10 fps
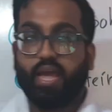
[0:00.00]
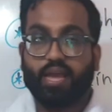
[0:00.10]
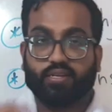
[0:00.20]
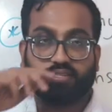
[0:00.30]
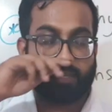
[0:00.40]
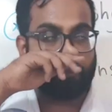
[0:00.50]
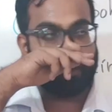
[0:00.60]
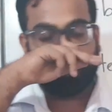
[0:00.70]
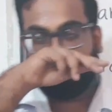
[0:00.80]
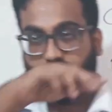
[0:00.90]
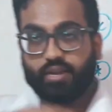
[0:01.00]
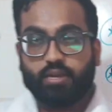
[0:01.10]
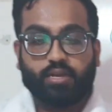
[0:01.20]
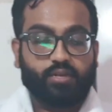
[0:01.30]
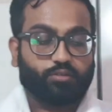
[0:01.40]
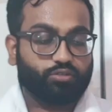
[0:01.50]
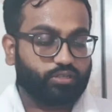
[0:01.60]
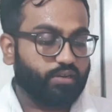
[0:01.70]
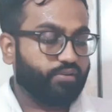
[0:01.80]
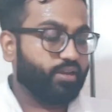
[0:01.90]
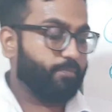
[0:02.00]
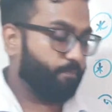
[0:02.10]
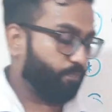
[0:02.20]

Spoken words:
accepted, right? So children,